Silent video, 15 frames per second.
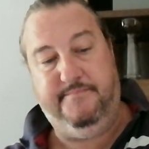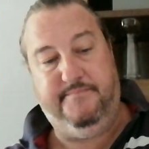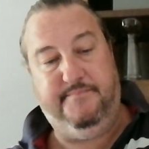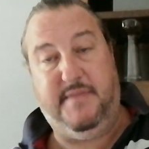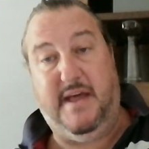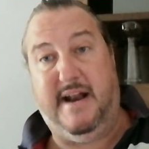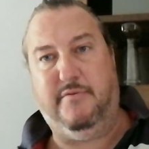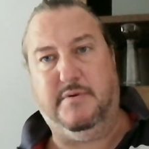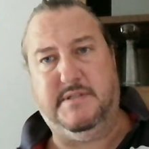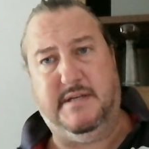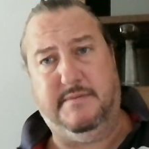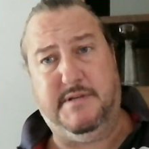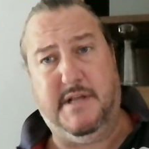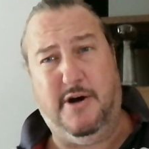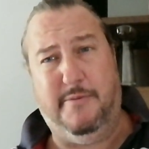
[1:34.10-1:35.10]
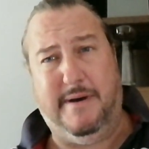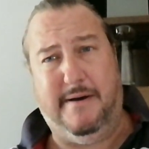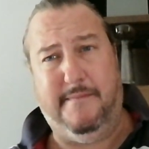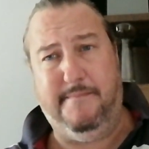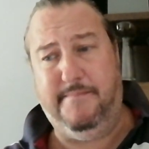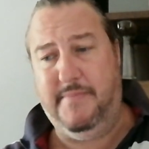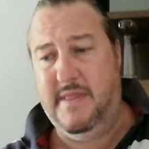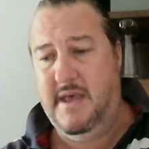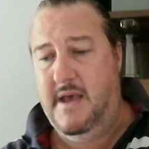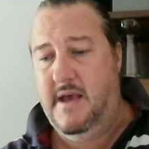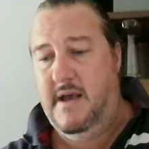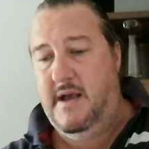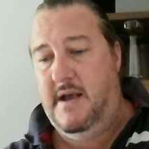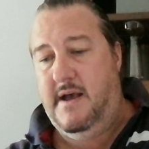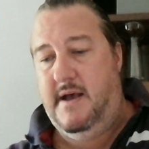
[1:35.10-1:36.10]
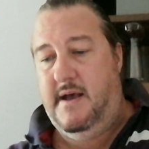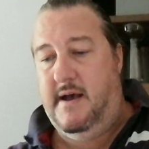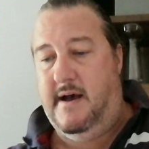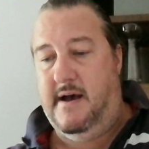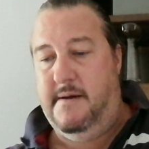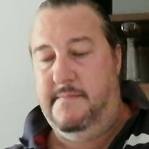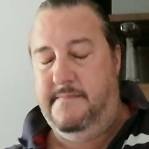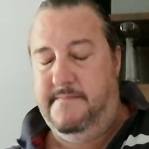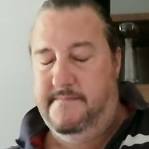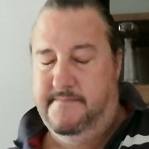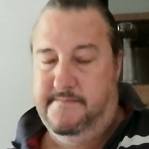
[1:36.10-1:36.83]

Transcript: that everyone seems to know about. I'm